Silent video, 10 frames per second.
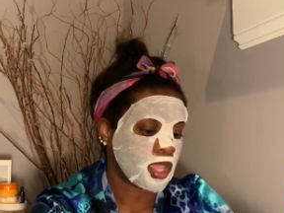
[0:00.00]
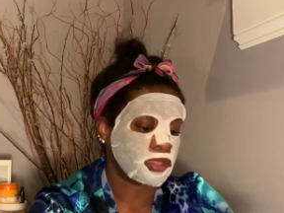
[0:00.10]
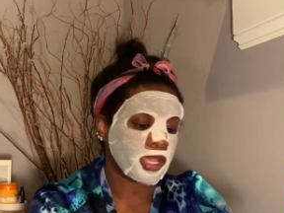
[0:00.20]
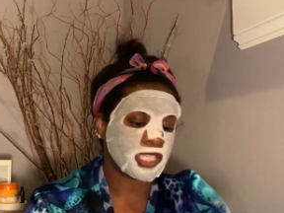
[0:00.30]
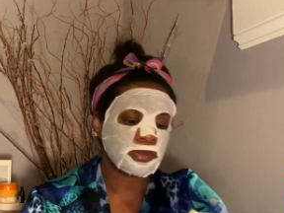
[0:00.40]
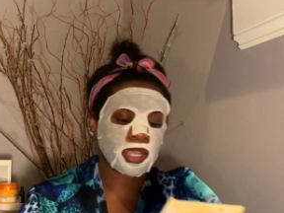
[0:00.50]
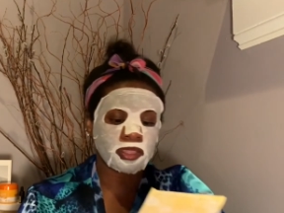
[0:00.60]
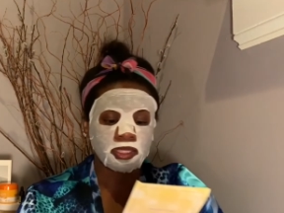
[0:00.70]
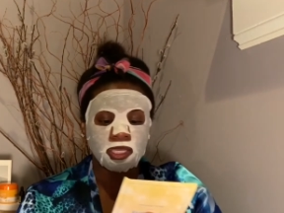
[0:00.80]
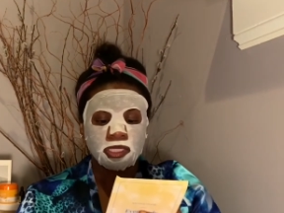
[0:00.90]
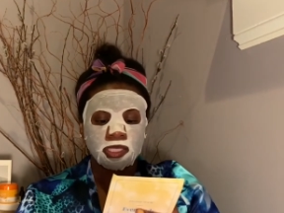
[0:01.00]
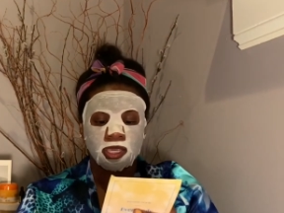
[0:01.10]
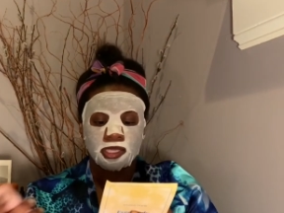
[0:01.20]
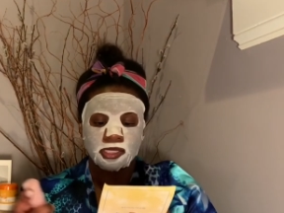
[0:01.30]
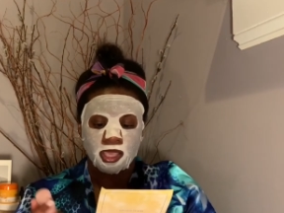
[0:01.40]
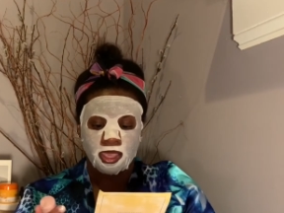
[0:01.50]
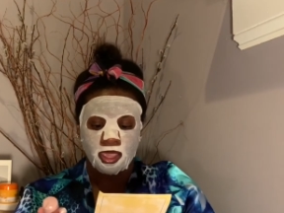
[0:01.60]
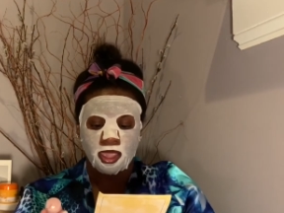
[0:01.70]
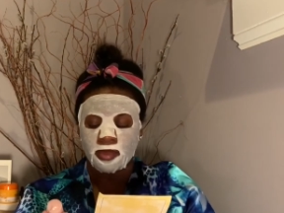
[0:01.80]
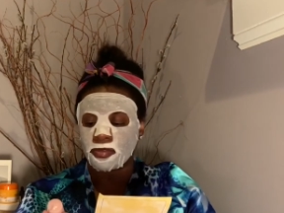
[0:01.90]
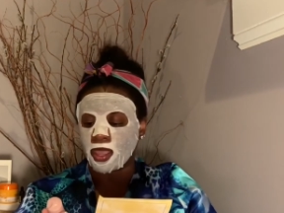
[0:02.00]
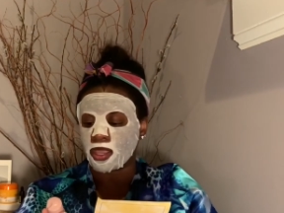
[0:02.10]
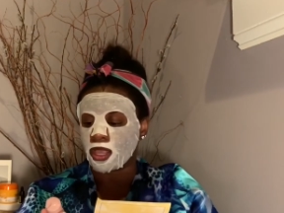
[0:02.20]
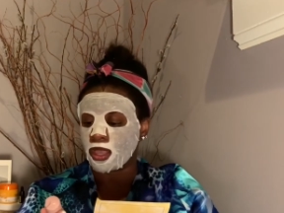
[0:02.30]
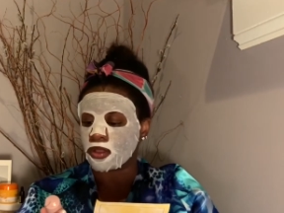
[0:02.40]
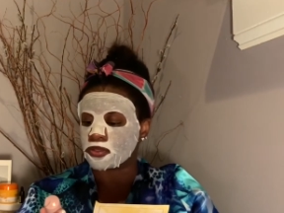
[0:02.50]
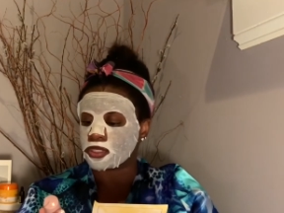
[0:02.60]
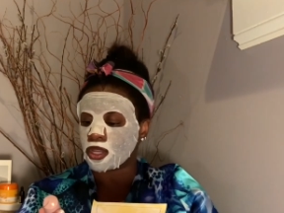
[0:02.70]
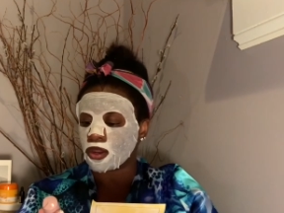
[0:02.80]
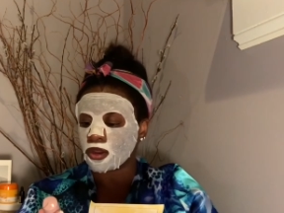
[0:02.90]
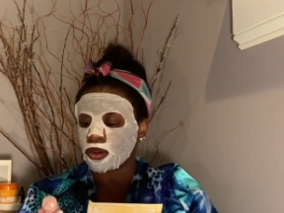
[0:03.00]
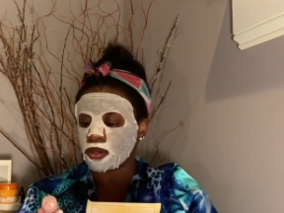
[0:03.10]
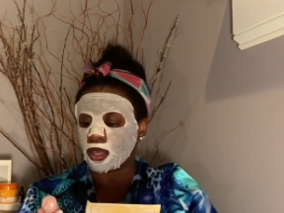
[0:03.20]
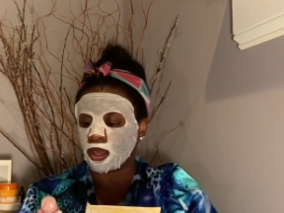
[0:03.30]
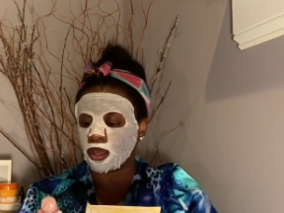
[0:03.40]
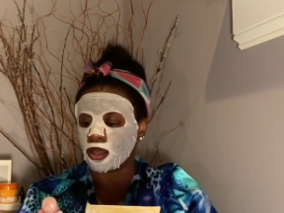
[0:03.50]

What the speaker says: Last but not least is by Alterna.